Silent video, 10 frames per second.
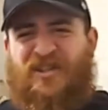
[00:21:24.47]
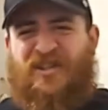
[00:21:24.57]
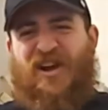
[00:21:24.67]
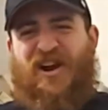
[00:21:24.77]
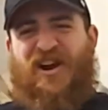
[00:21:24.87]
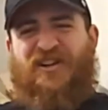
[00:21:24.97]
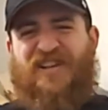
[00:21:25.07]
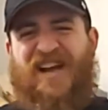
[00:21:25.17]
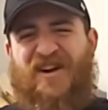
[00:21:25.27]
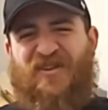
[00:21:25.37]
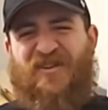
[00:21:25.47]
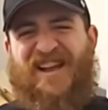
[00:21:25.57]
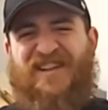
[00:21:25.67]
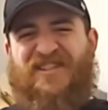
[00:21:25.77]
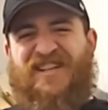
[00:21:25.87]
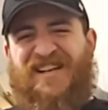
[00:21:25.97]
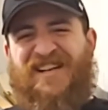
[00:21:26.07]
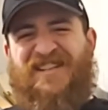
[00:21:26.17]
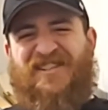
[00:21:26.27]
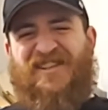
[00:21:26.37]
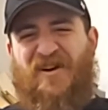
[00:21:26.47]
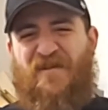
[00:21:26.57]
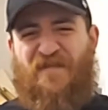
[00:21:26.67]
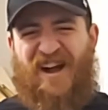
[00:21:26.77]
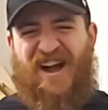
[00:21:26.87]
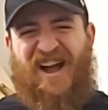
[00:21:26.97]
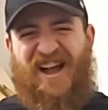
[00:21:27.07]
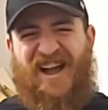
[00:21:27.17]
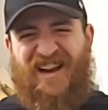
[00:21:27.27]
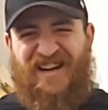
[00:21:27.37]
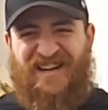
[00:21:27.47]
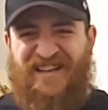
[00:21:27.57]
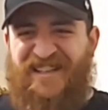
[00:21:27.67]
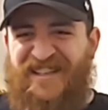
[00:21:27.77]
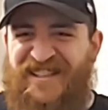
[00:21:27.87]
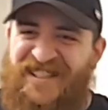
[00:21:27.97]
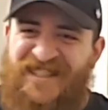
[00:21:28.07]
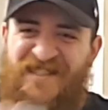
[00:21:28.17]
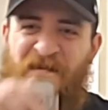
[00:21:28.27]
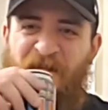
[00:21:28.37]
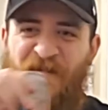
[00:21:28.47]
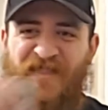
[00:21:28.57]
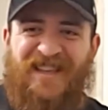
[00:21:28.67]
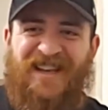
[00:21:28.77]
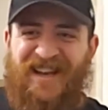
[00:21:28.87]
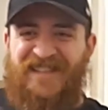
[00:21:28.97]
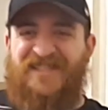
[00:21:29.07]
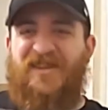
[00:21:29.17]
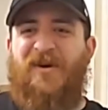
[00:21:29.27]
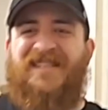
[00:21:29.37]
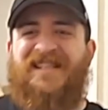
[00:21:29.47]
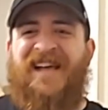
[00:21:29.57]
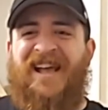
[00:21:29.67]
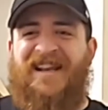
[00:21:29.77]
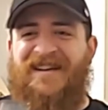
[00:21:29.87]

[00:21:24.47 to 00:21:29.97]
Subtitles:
3rd generation. Fine. Yeah, so is Sam.